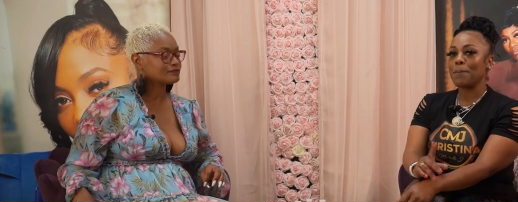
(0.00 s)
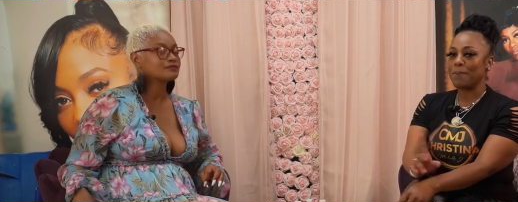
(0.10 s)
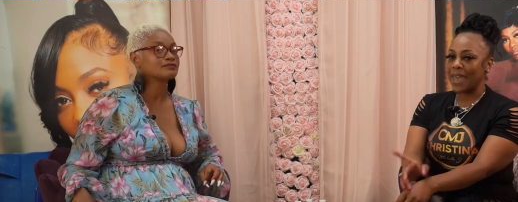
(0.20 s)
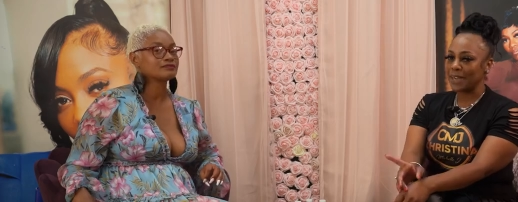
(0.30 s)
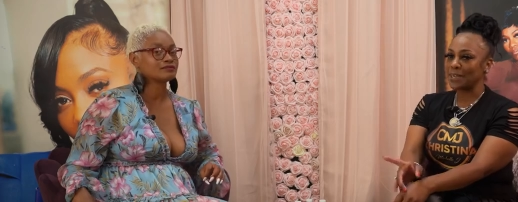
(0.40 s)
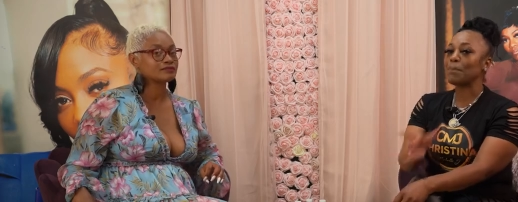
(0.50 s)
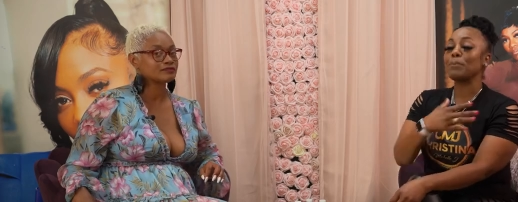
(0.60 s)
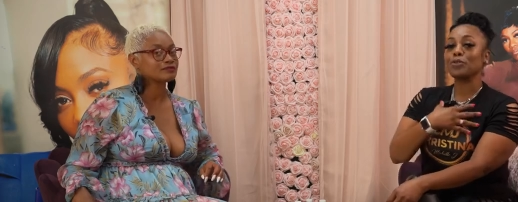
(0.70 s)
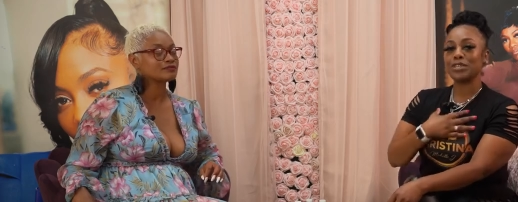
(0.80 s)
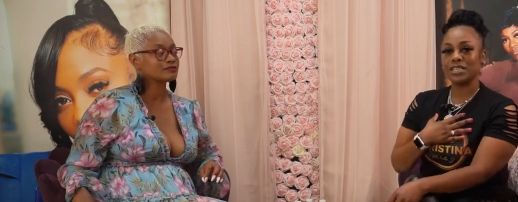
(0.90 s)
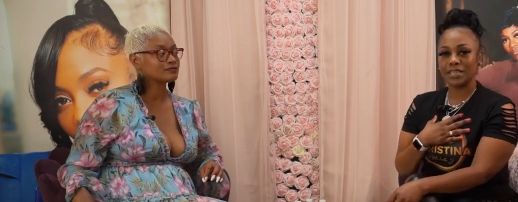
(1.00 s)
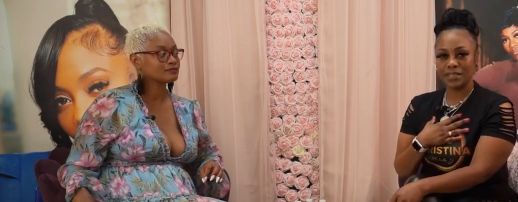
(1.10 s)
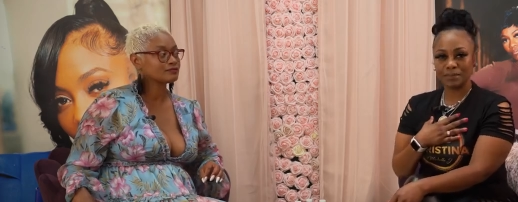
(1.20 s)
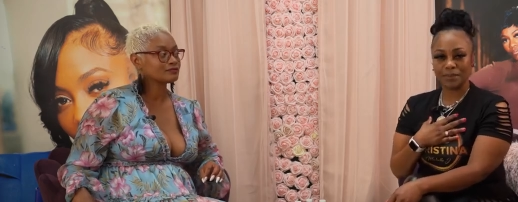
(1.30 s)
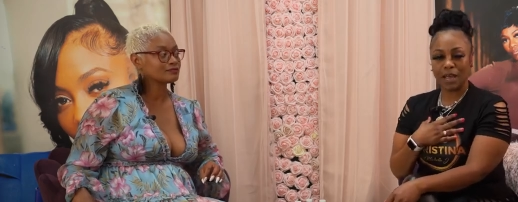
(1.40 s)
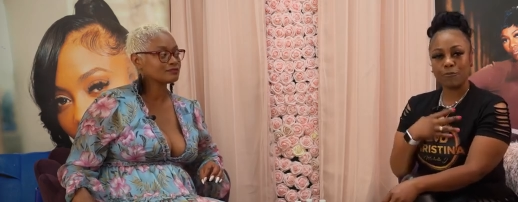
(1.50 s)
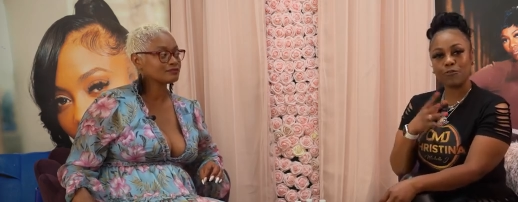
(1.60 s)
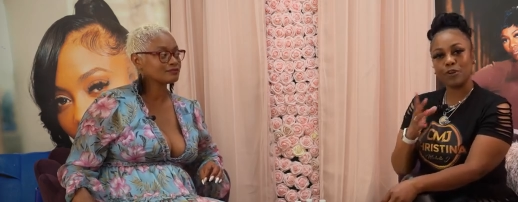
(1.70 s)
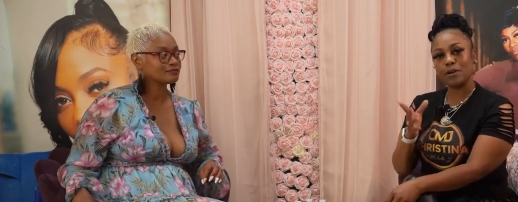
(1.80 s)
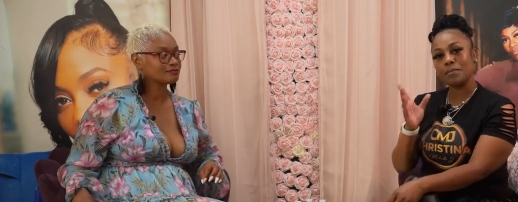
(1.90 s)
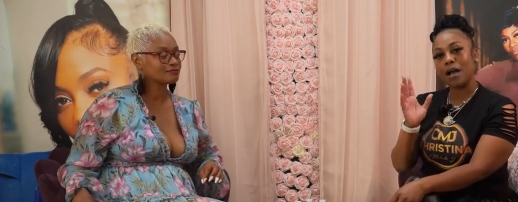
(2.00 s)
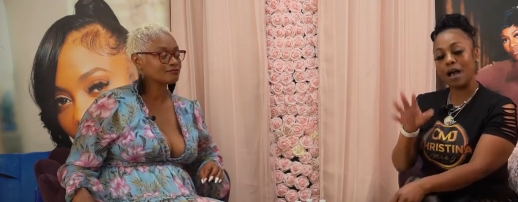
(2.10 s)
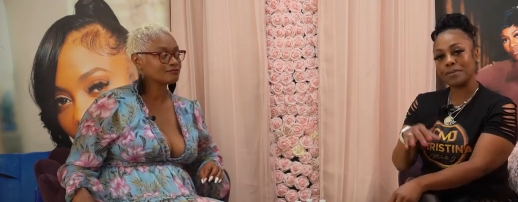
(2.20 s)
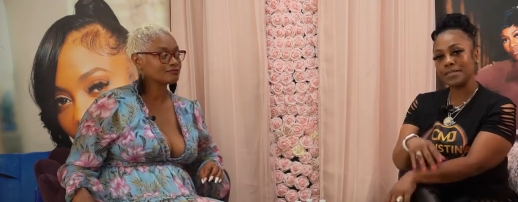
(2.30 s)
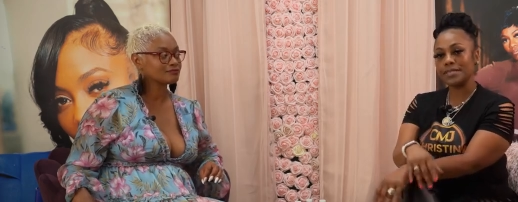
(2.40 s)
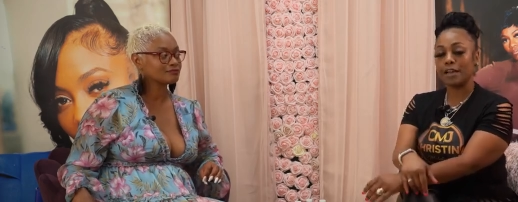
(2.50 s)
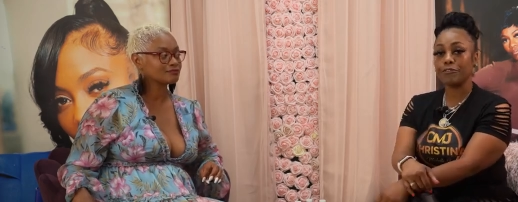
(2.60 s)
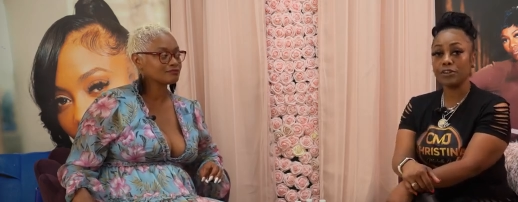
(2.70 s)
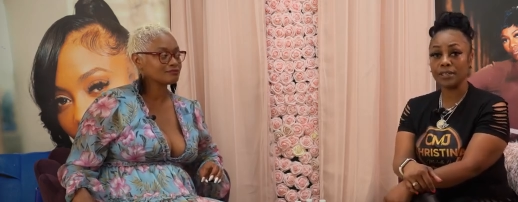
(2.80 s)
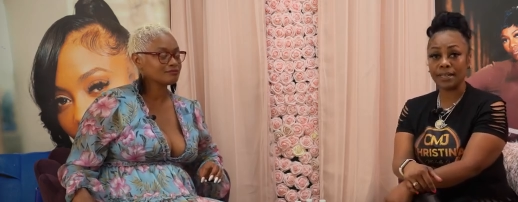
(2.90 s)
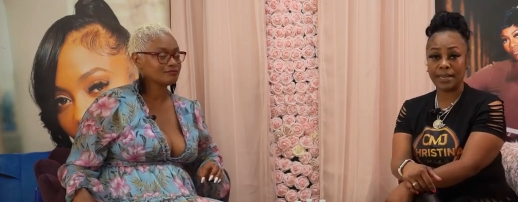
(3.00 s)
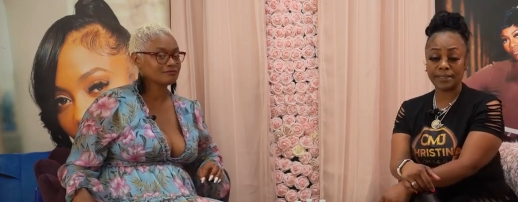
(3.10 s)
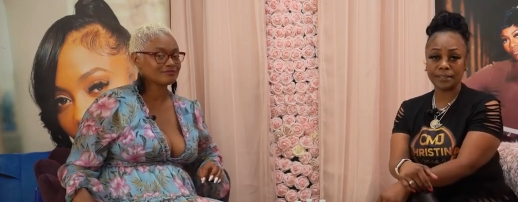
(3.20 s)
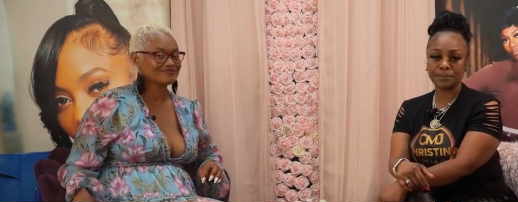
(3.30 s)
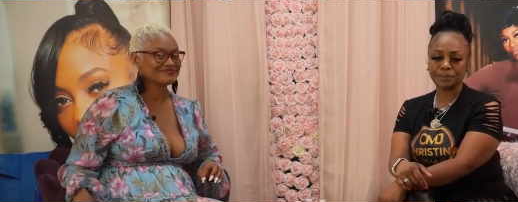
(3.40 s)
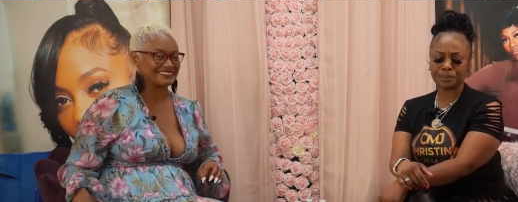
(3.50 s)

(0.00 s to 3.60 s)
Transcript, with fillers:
Speaker 1: Back up, I'm Christina. I'm from Hopkins, South Carolina.